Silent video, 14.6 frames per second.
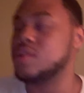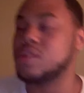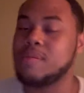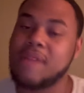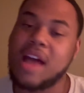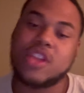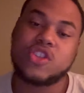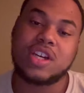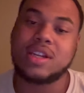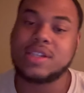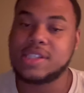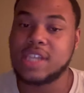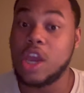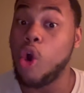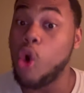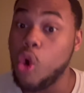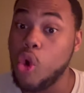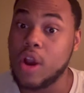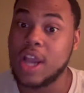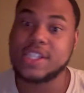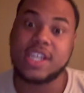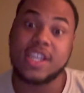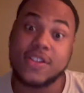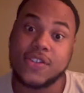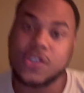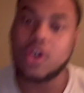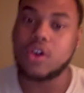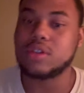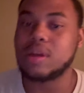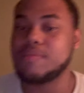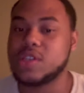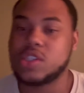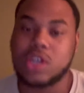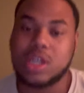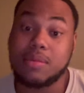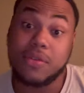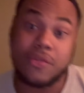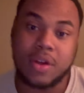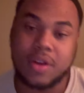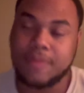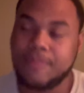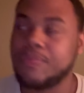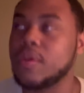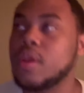So I'm not trying to say whore as an insult. I'm just trying to be funny.